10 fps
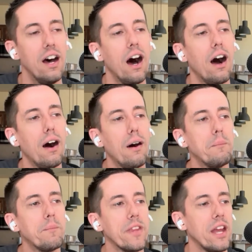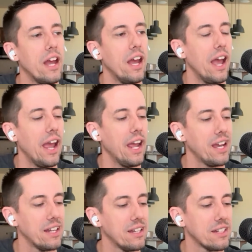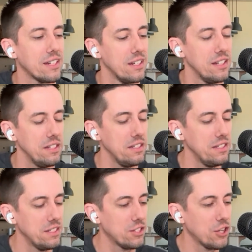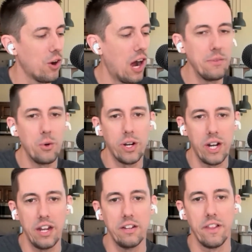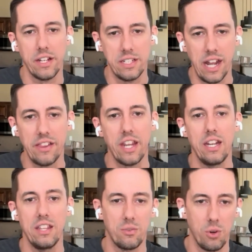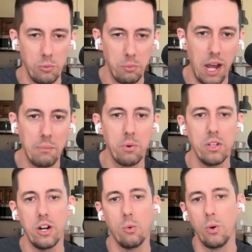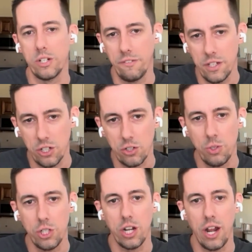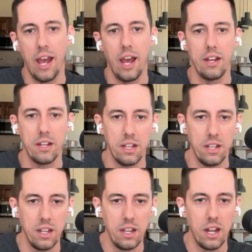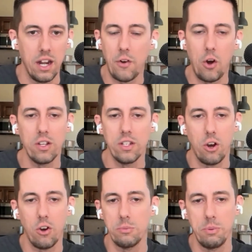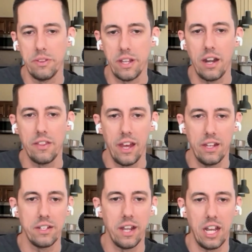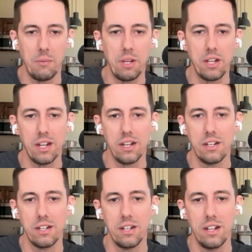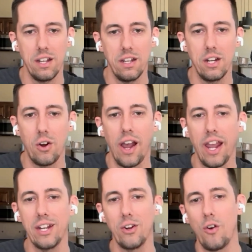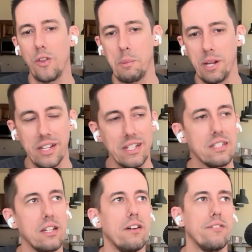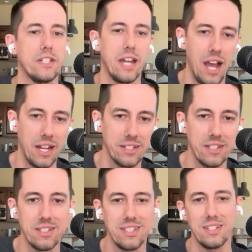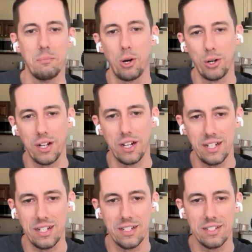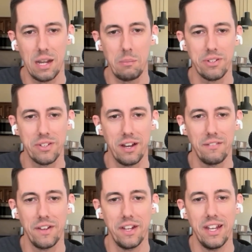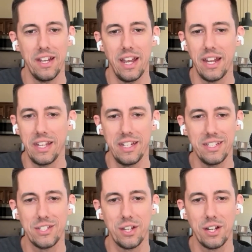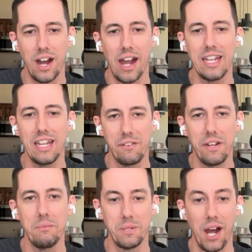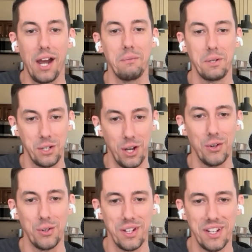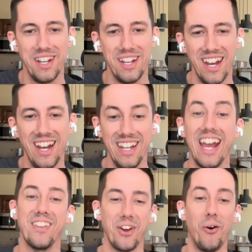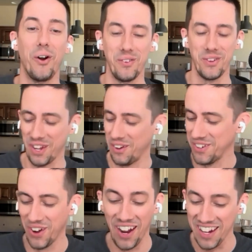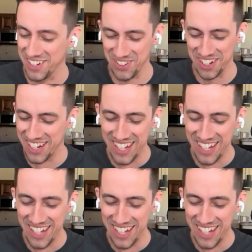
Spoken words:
And so I'm the one kind of like delegating the roadmap, which features we should add. And it's always been kind of that dynamic. And, I handle all the billing stuff, the taxes, the marketing type of stuff. And I give him time to code. Yeah, the horrible stuff. No, I agree.